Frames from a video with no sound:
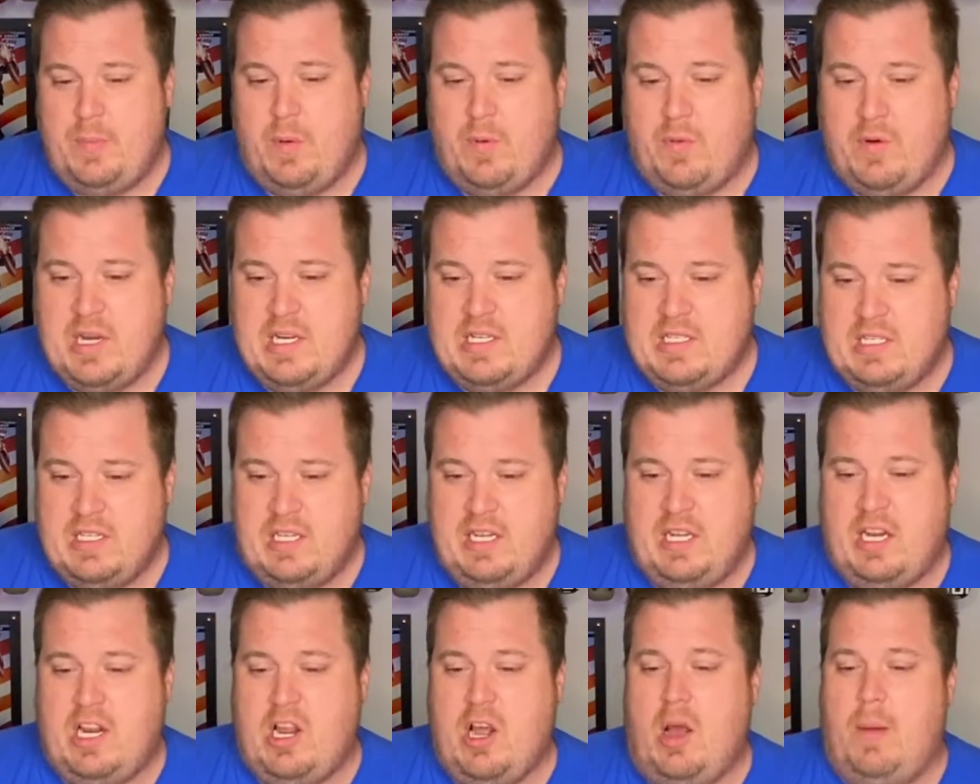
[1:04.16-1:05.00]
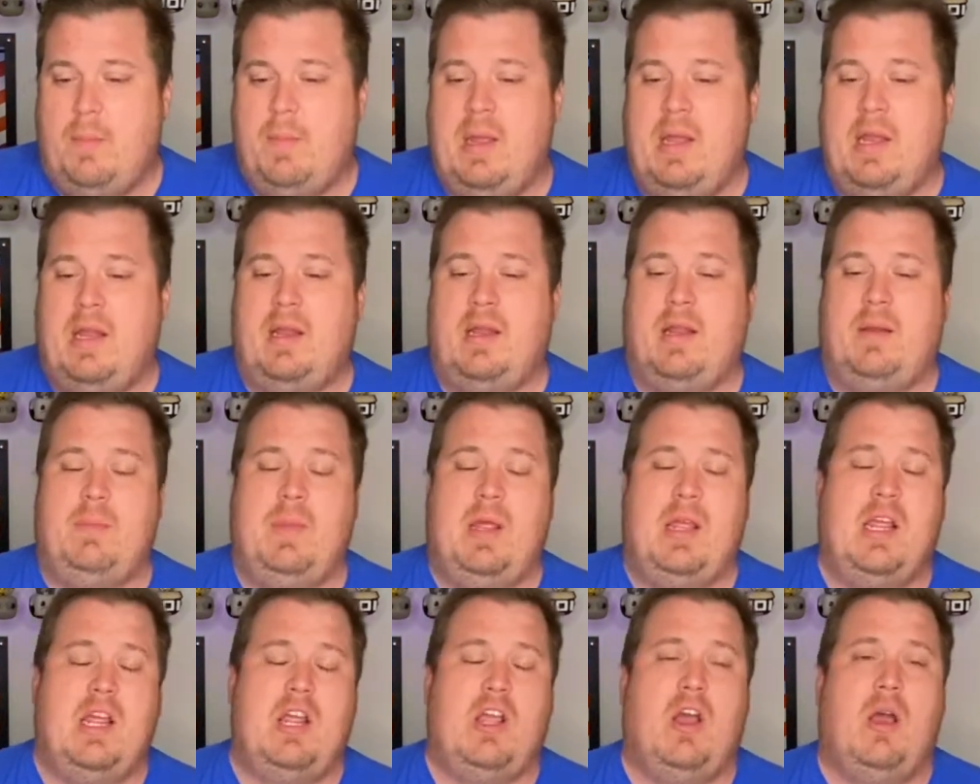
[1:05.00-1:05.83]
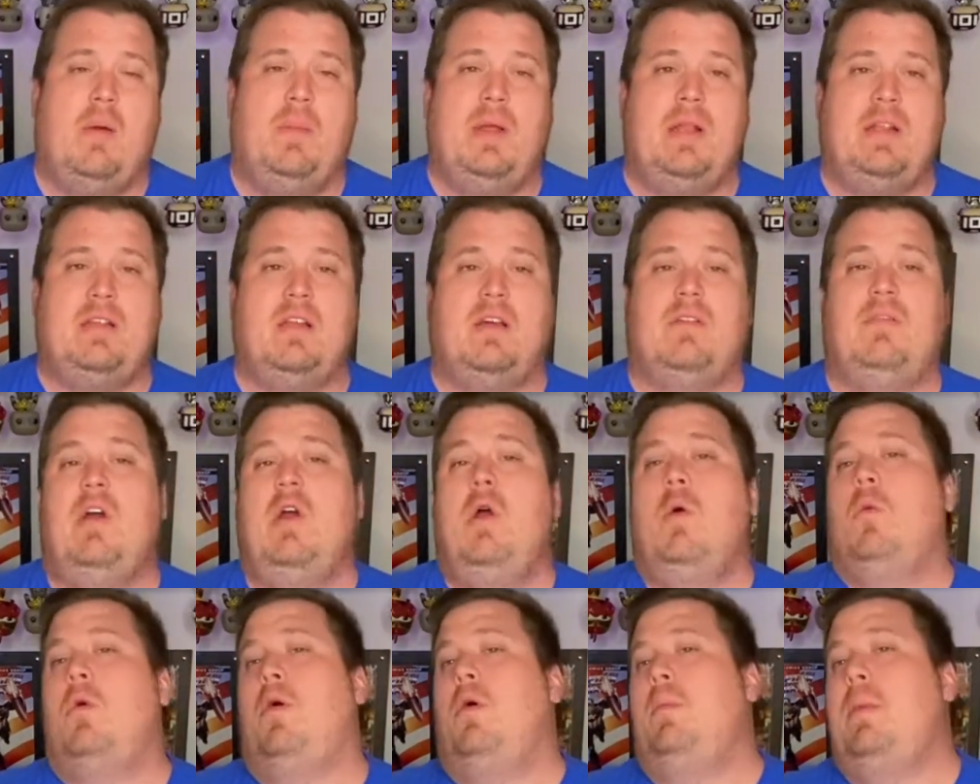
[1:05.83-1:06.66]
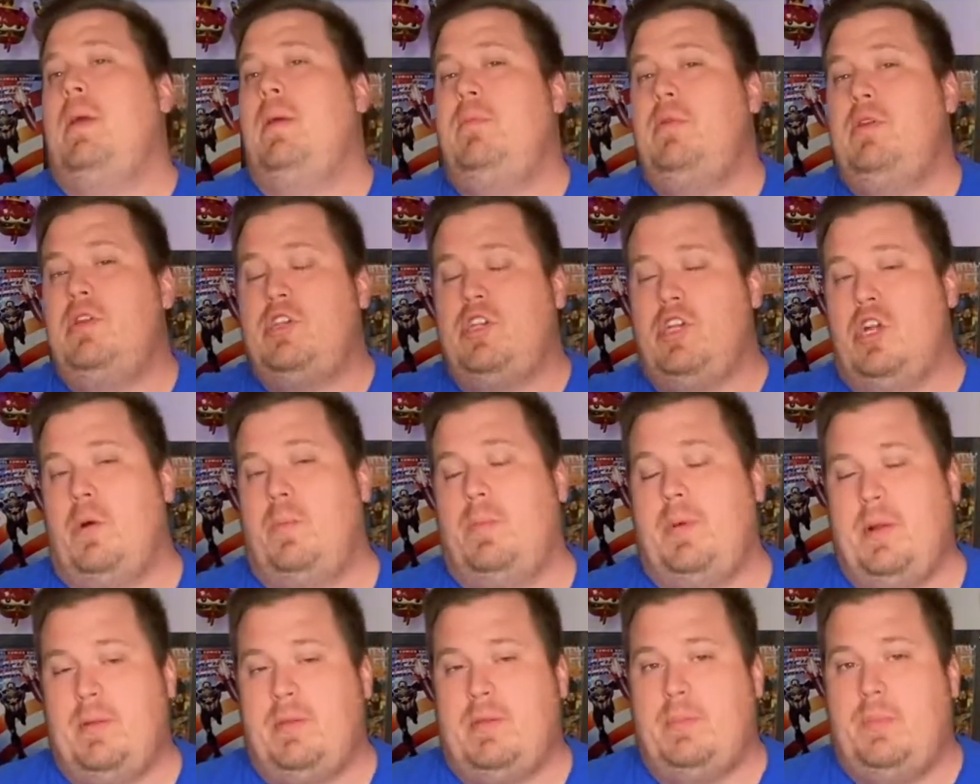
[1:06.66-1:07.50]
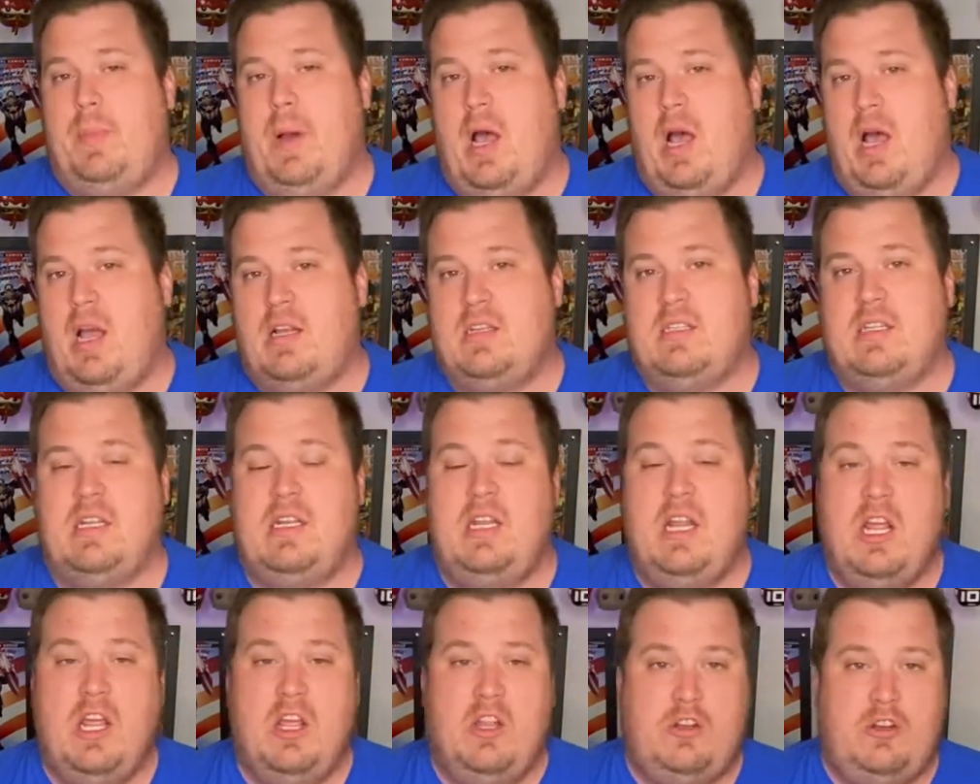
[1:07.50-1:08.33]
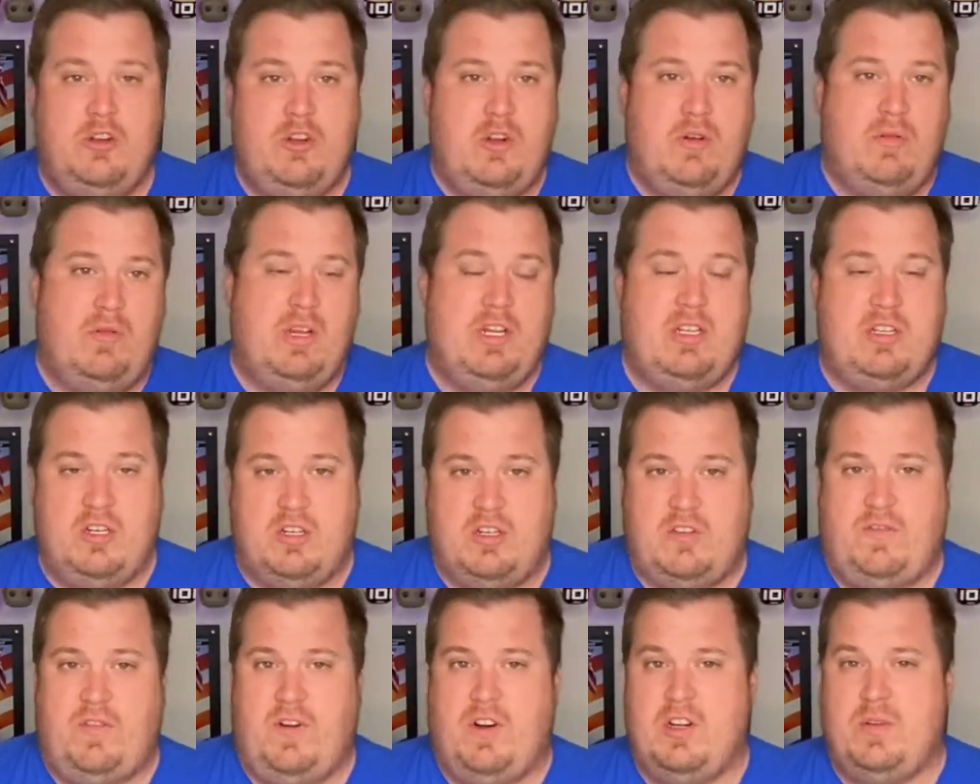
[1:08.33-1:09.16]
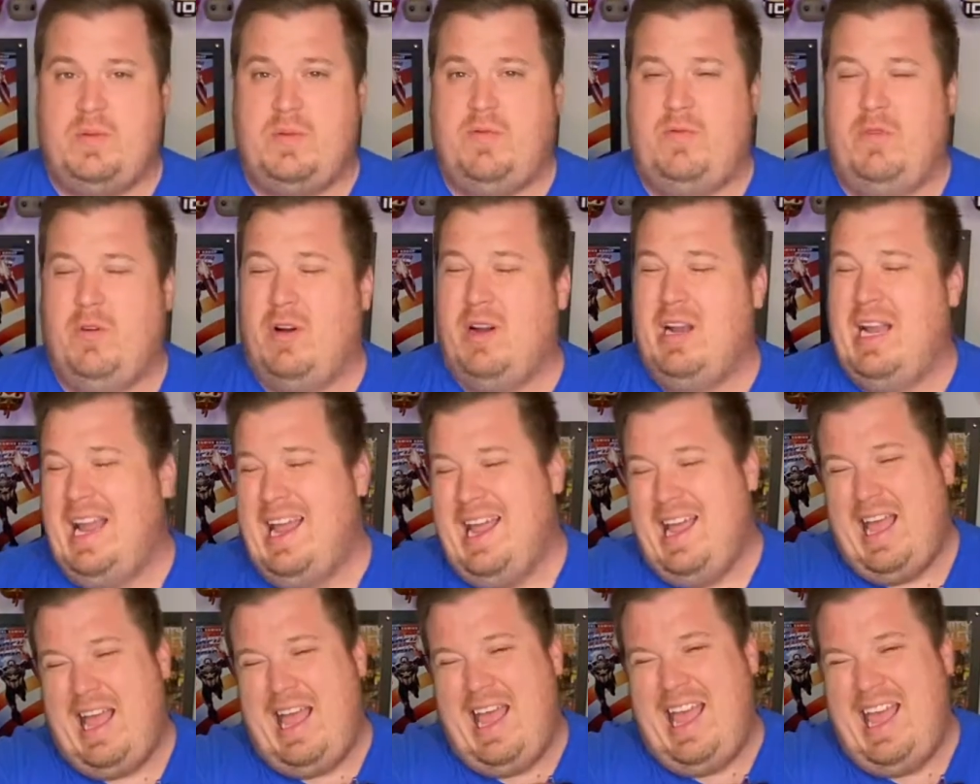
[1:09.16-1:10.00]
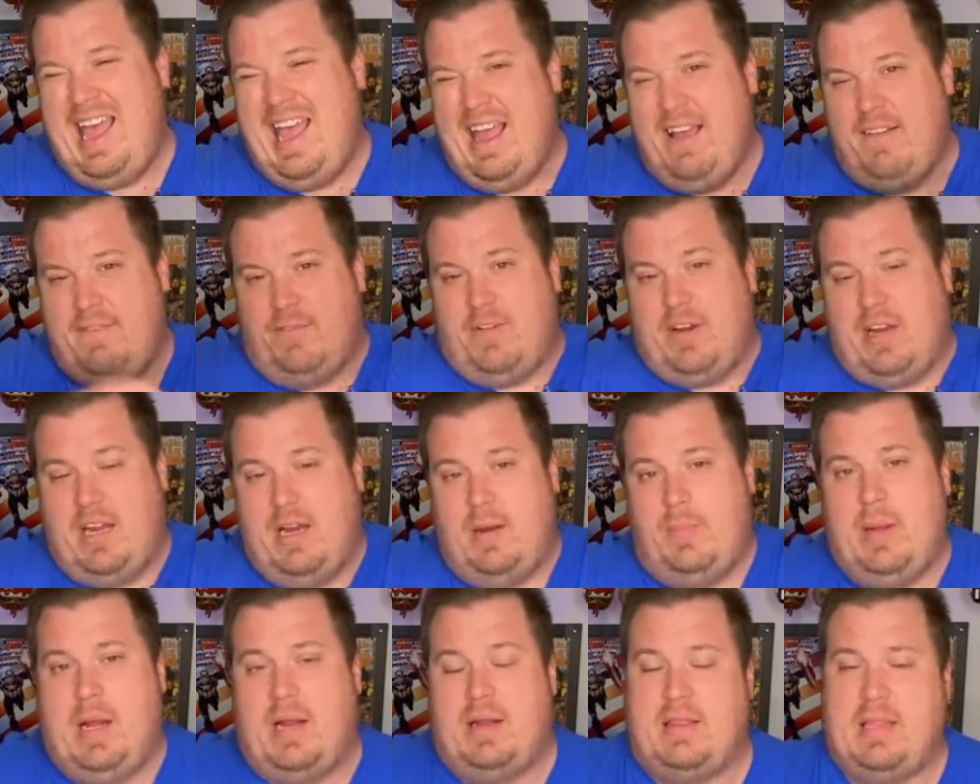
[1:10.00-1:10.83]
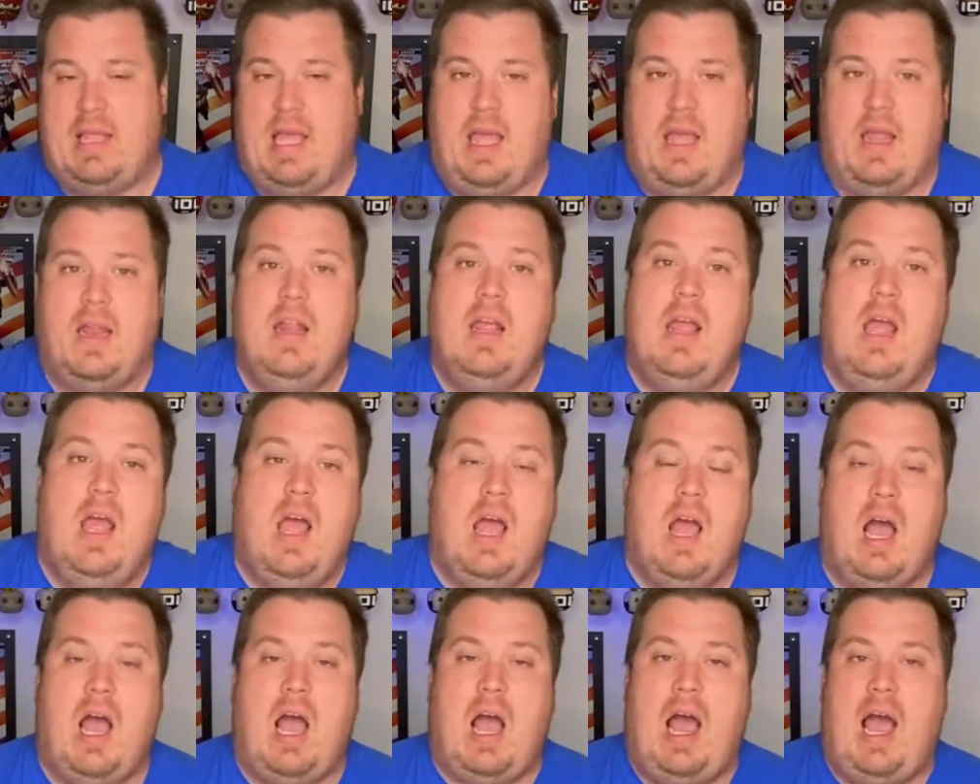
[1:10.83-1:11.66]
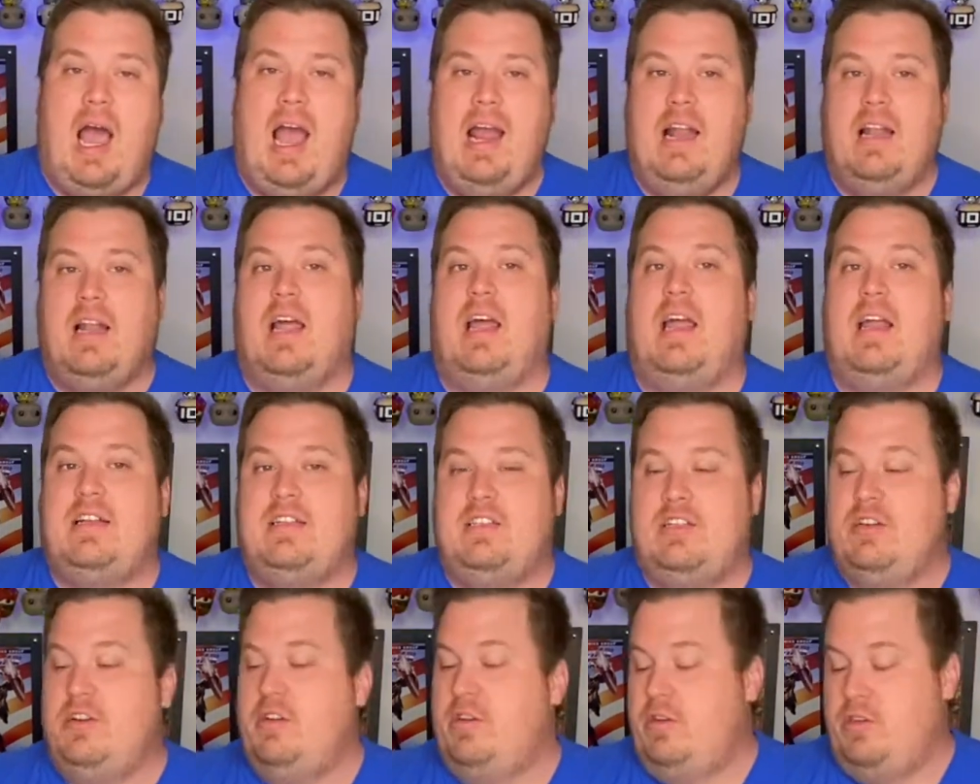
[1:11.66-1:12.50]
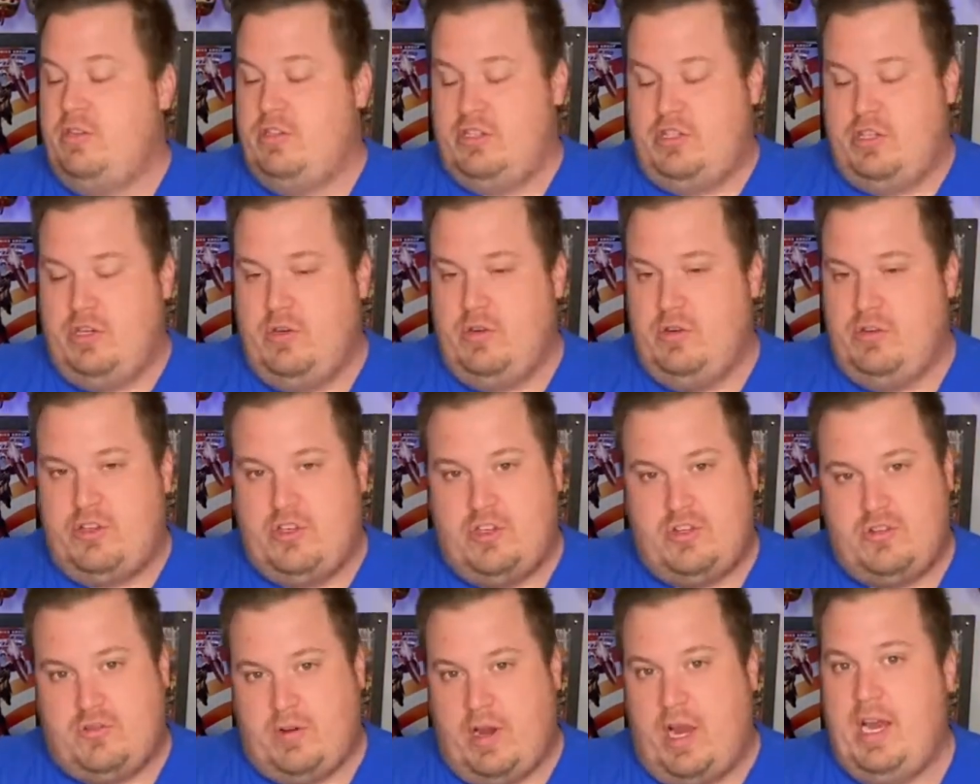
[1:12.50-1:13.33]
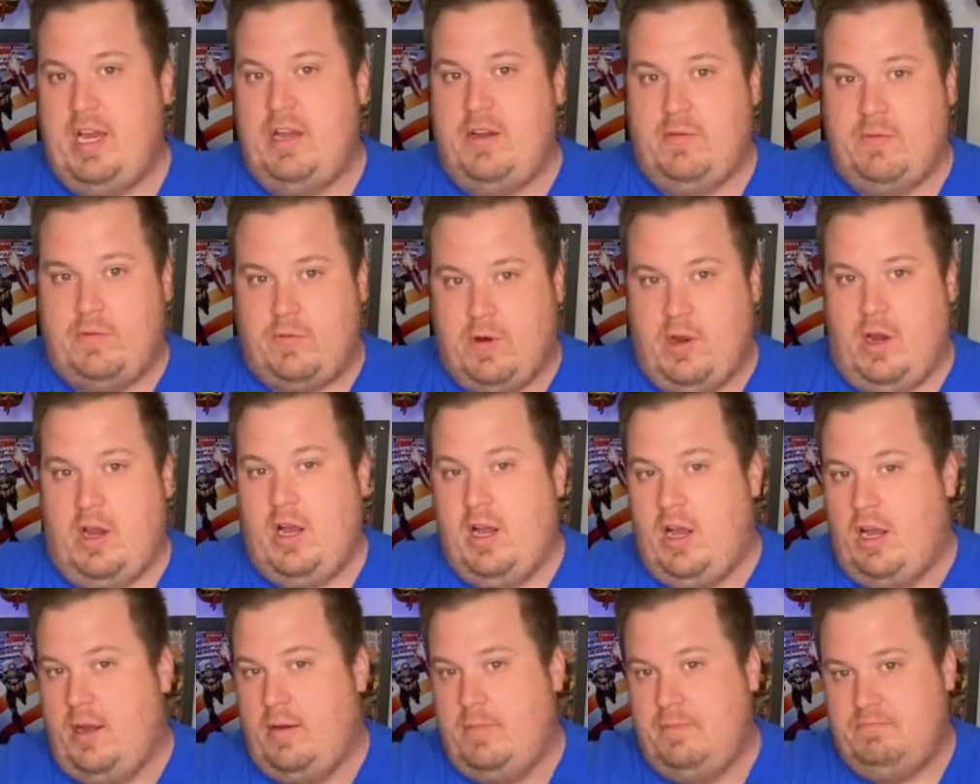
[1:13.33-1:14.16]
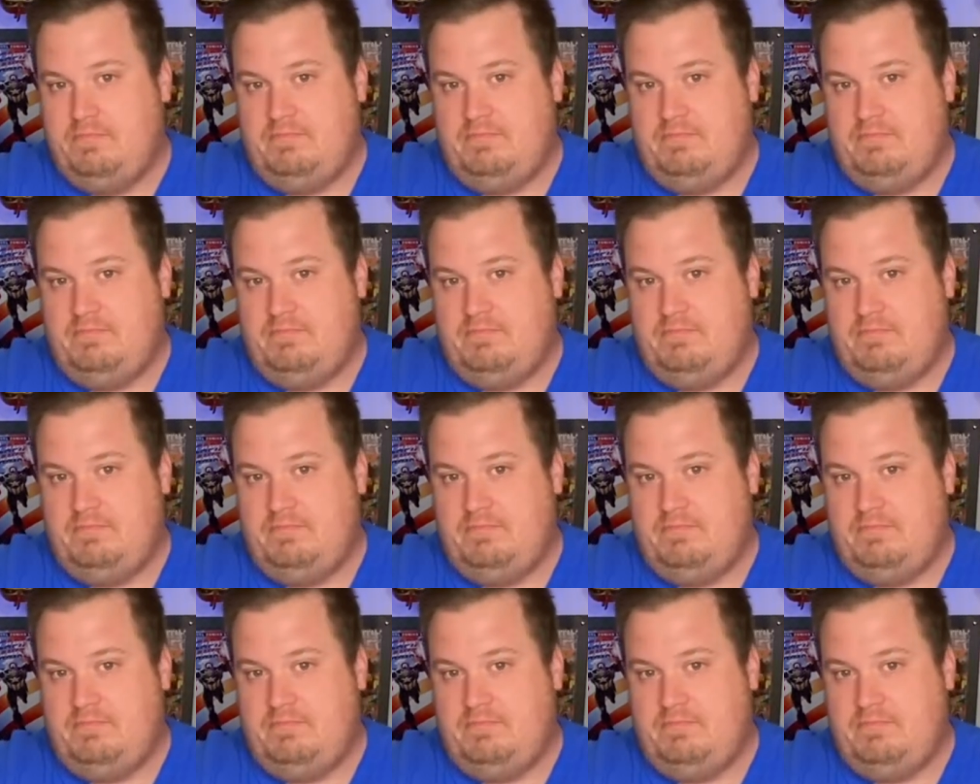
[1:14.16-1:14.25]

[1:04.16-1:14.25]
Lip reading: recently making comment of, well, maybe you should open up the box and do your research first before, forget about that. I like to do straight raw